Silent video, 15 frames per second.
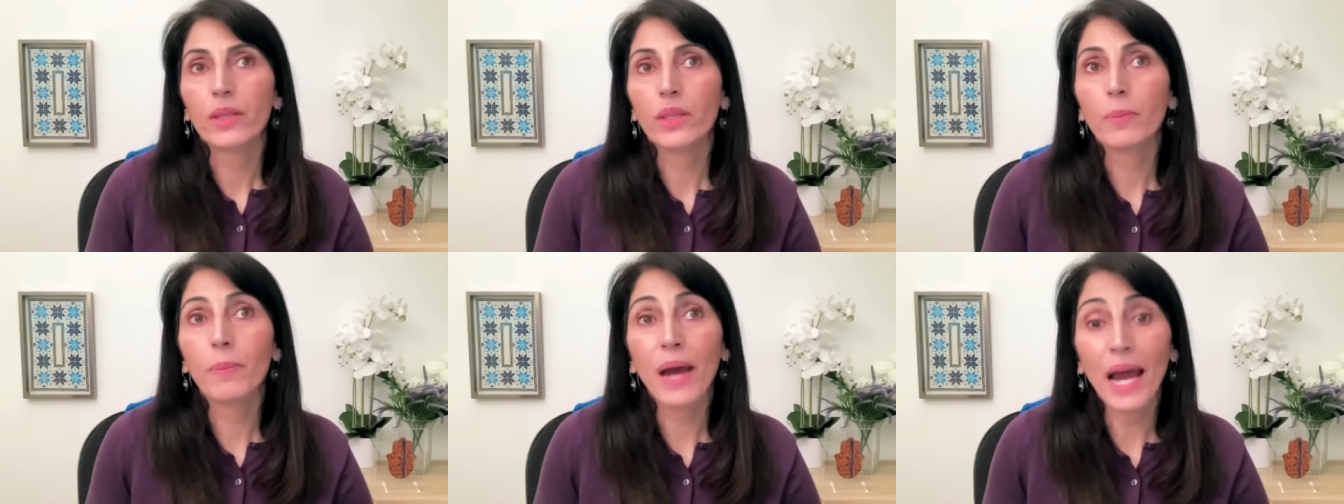
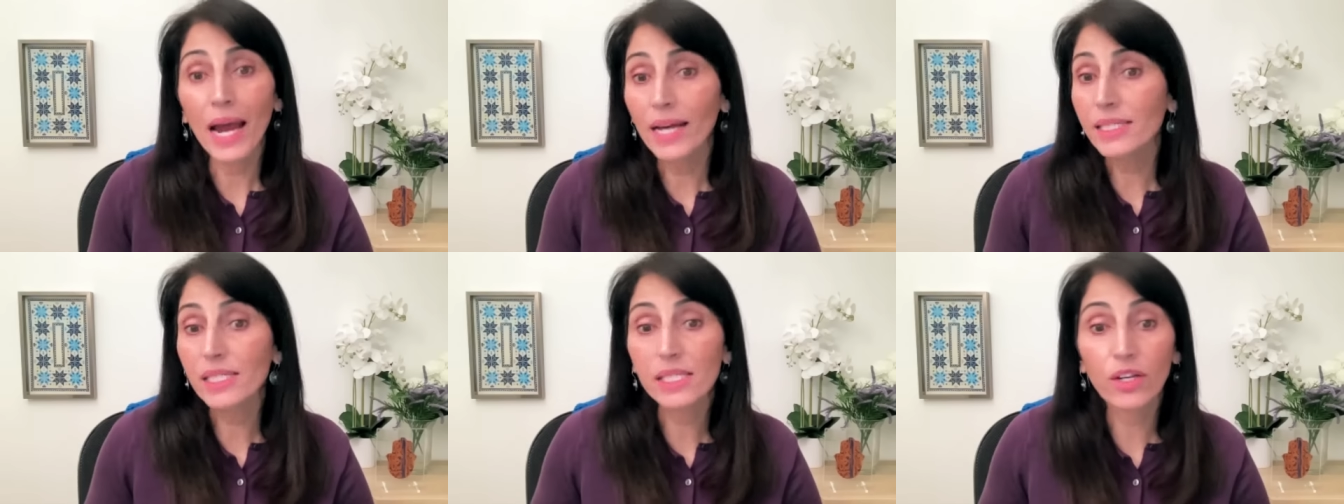the
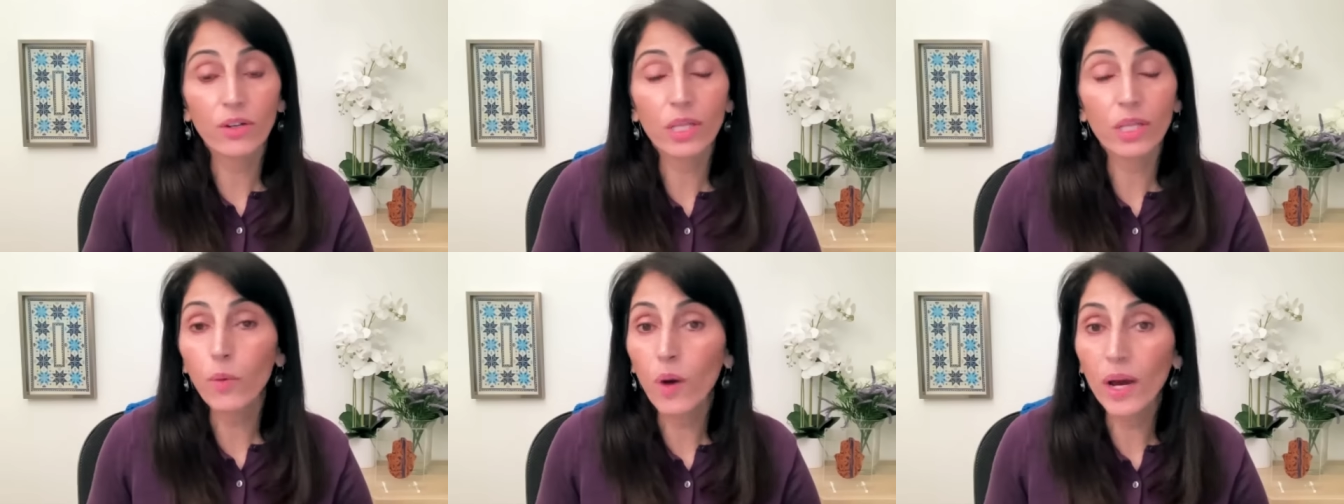past
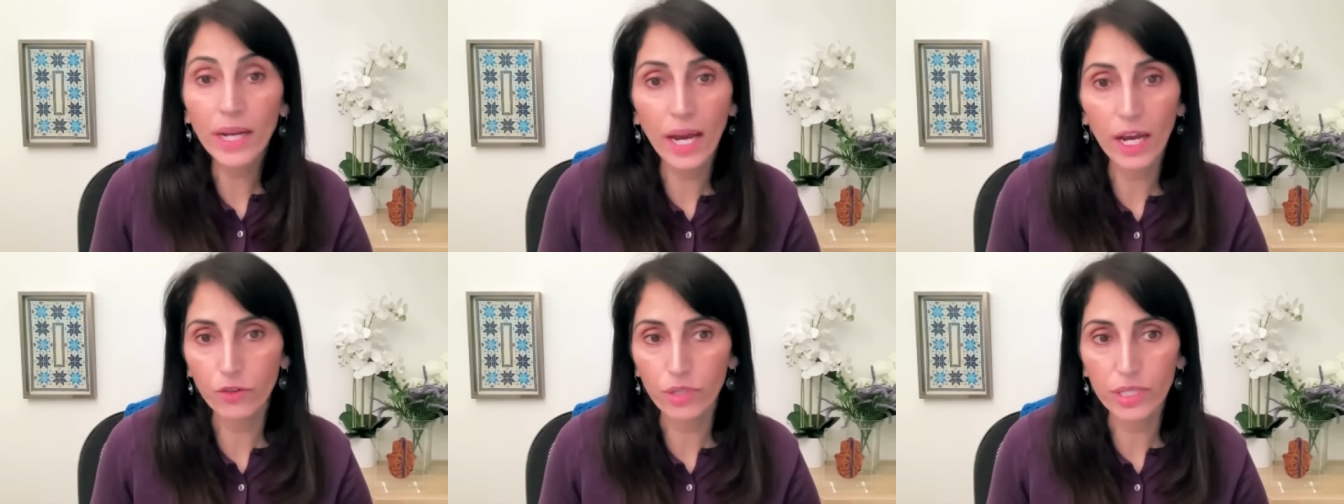nearly
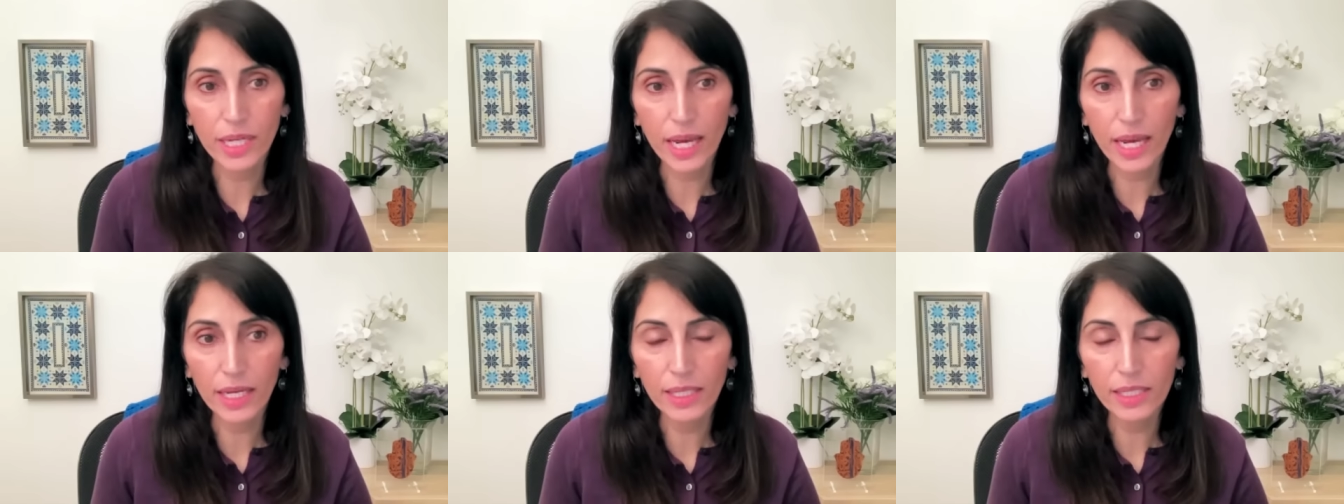100
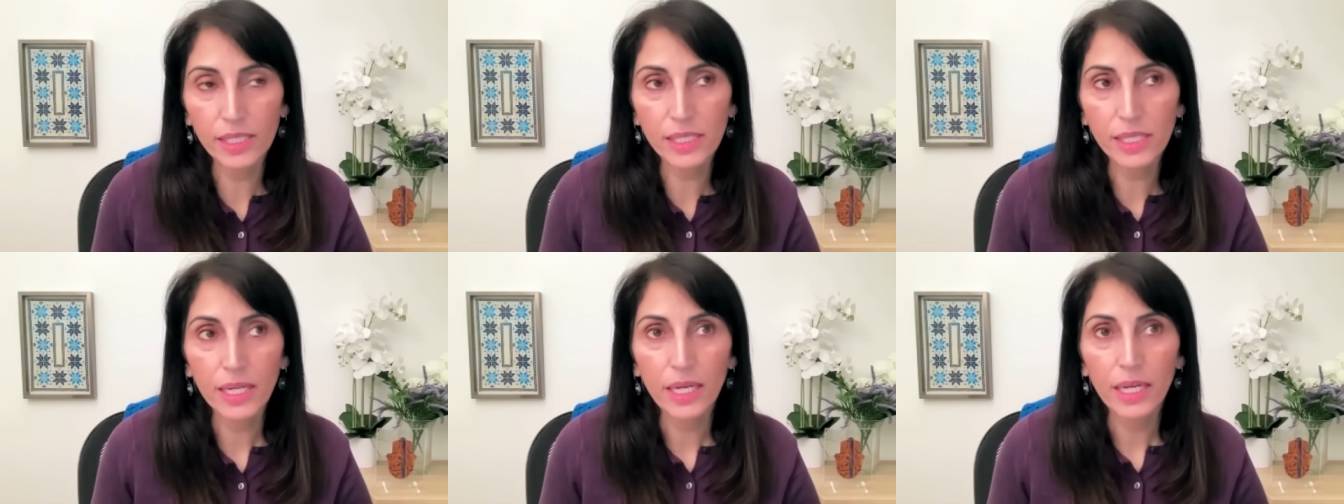
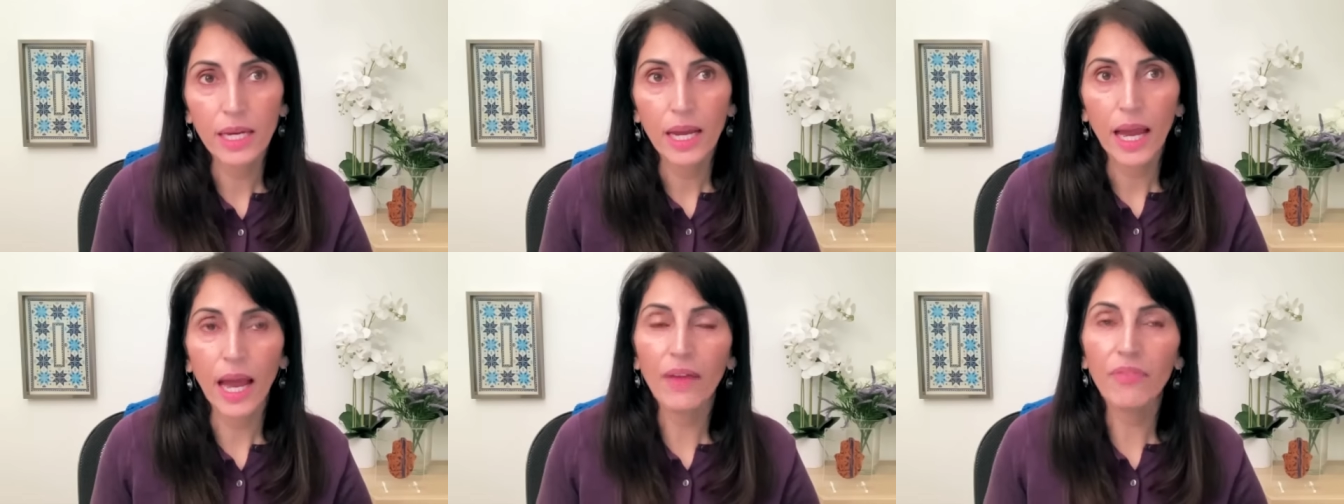days
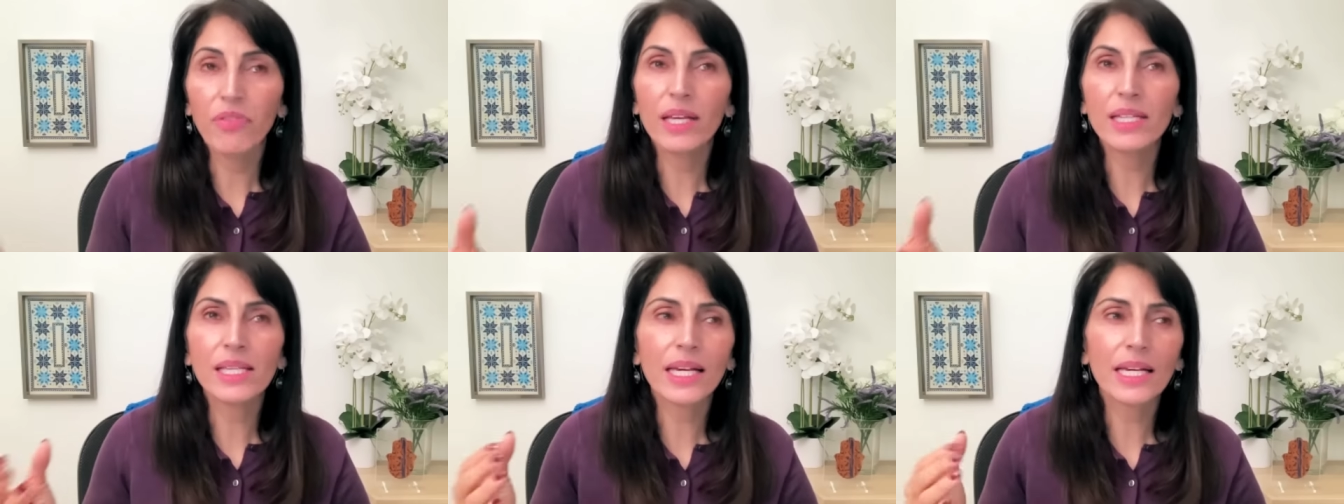and
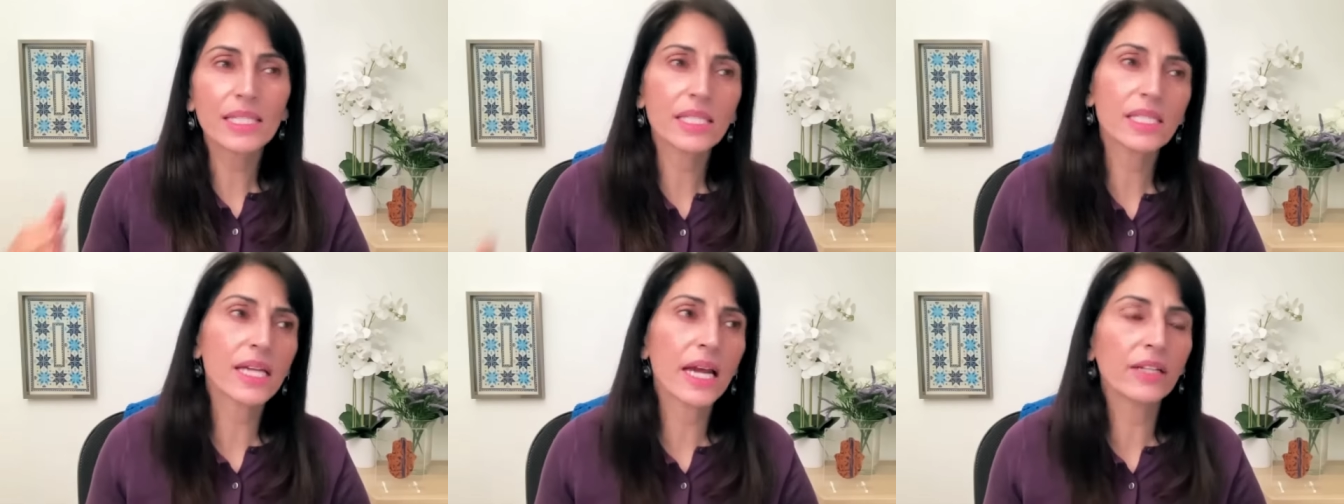the
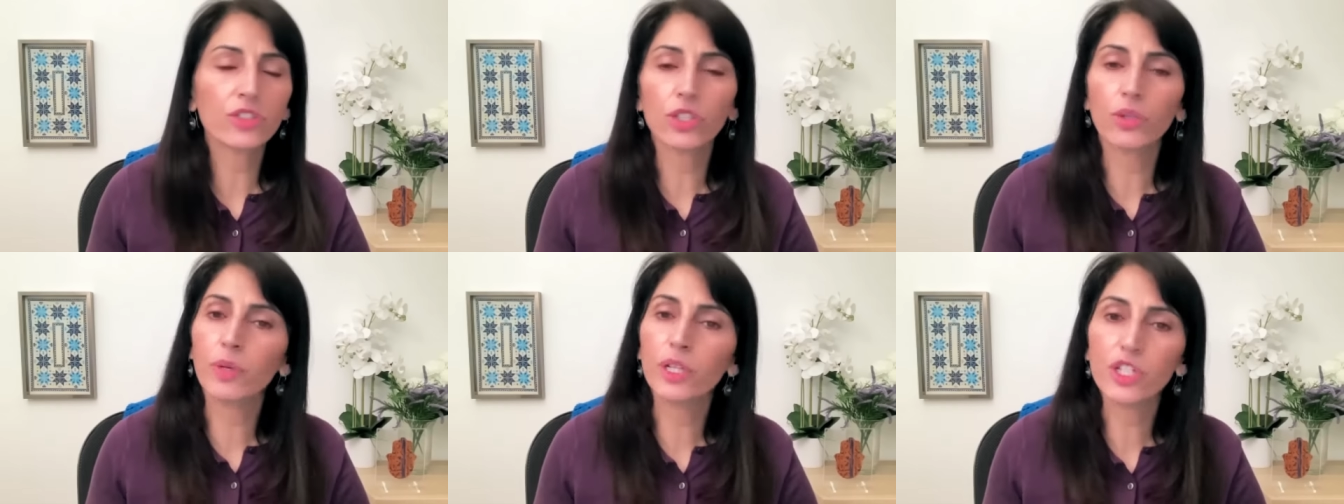extent
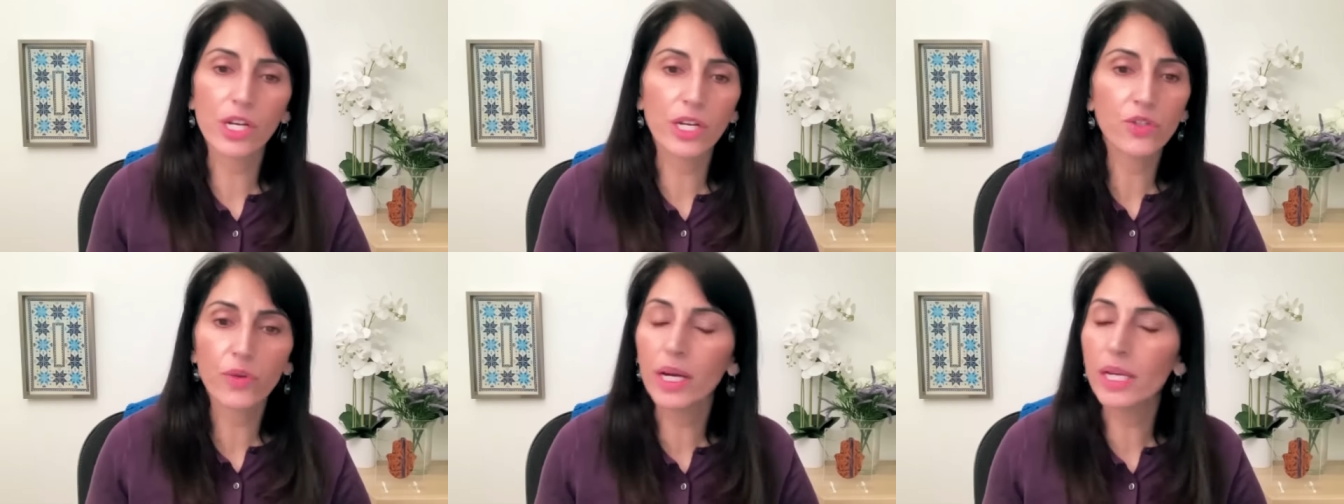to which
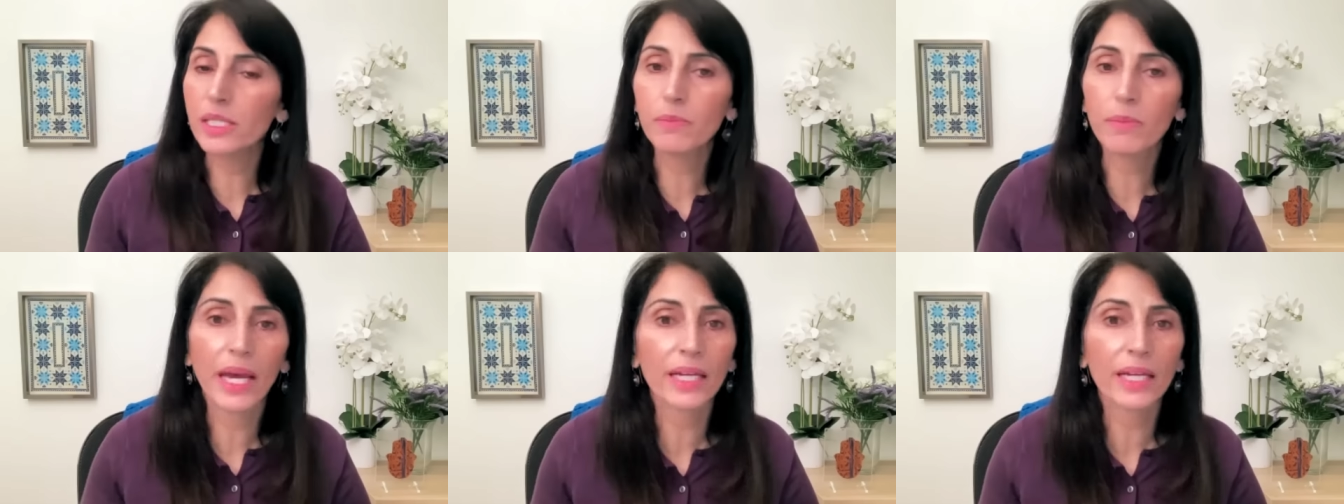Israel has
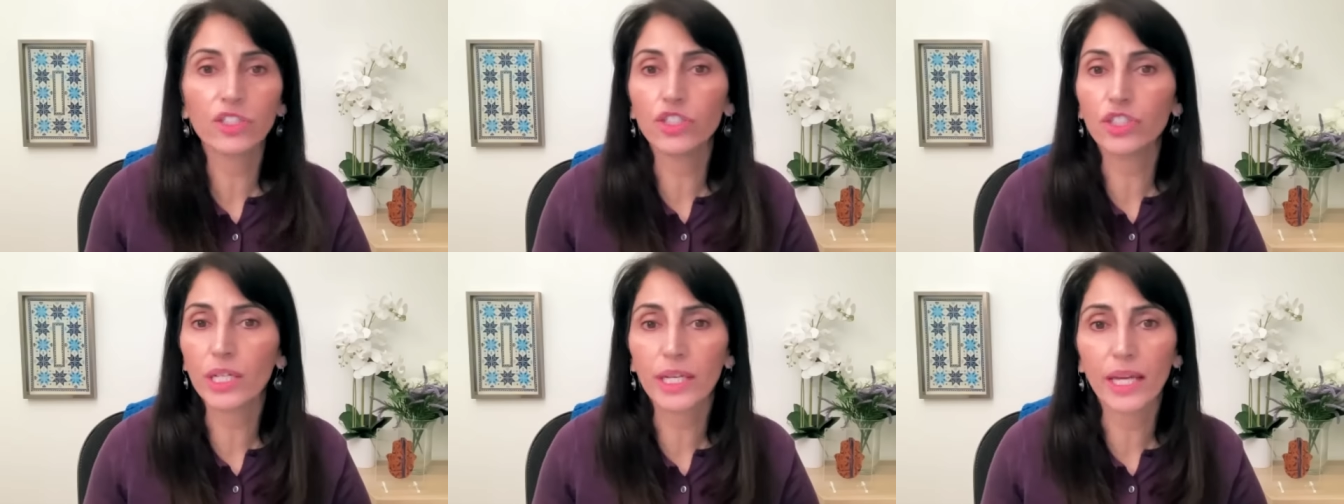
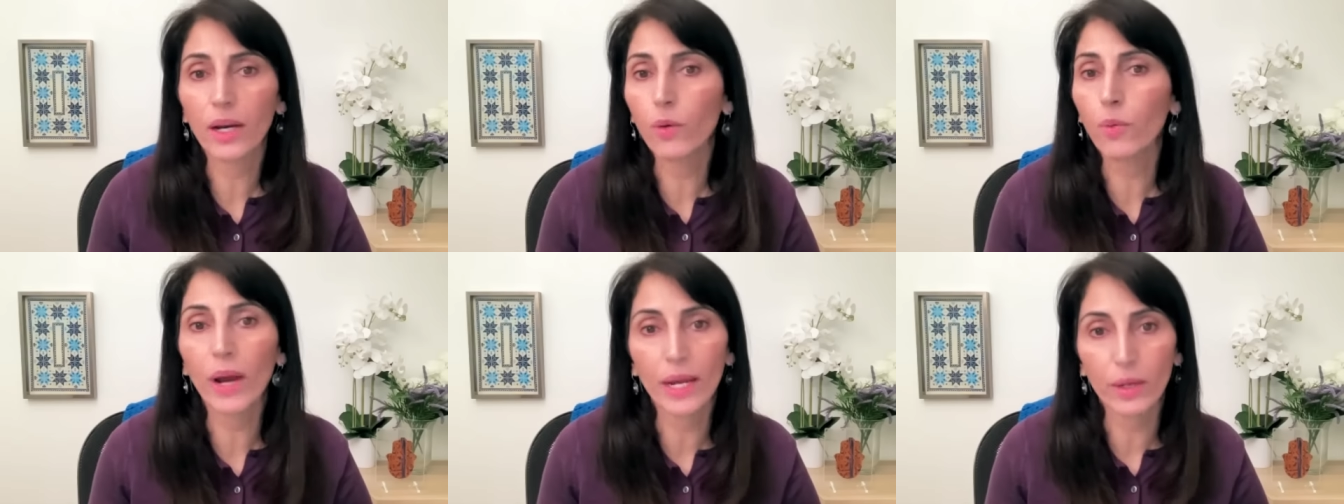managed to get
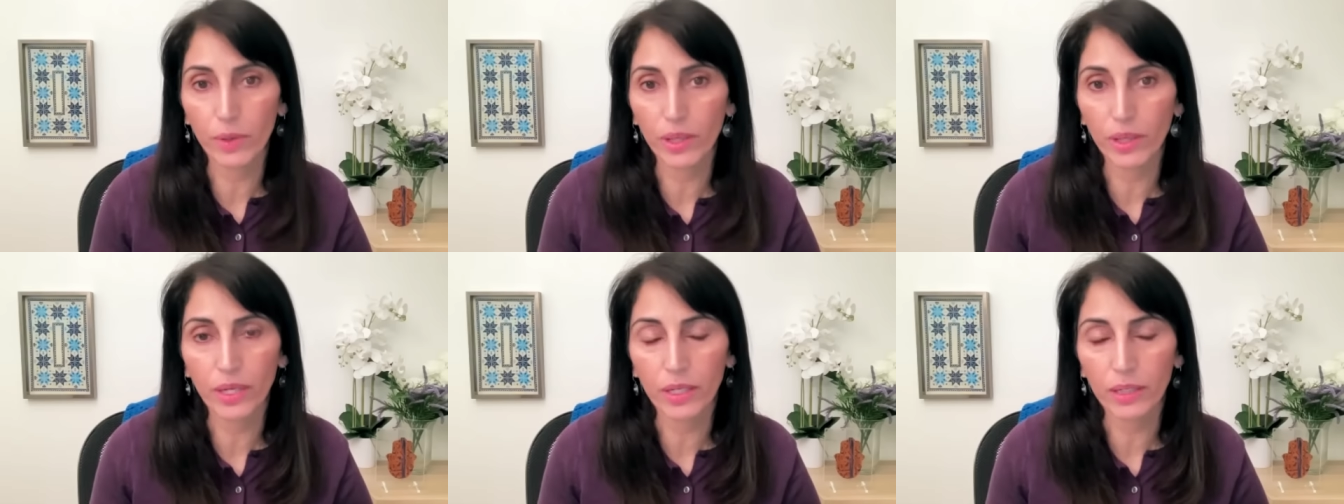away
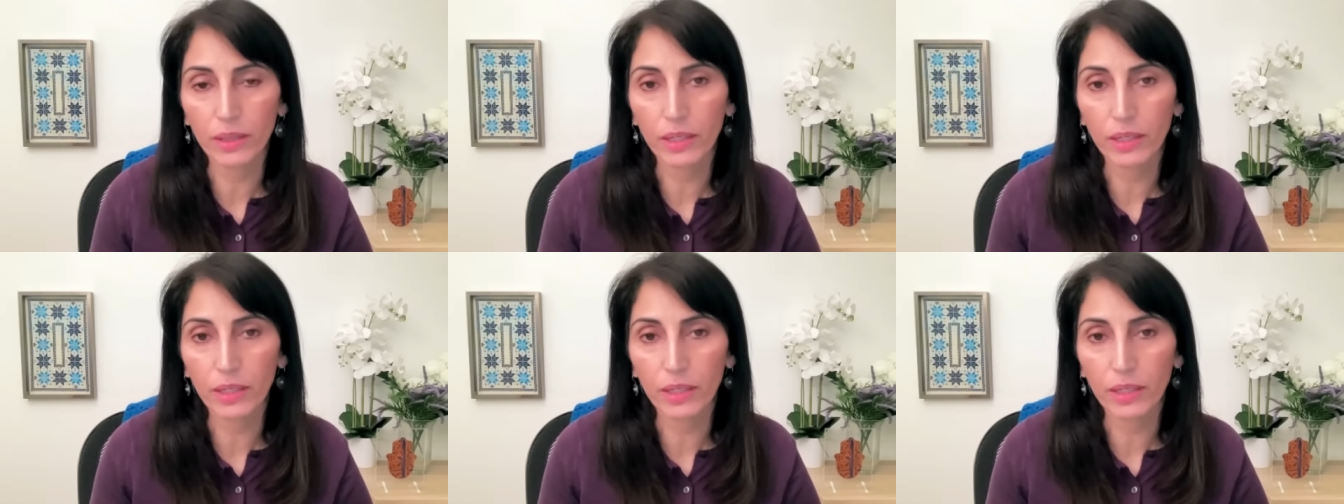with it.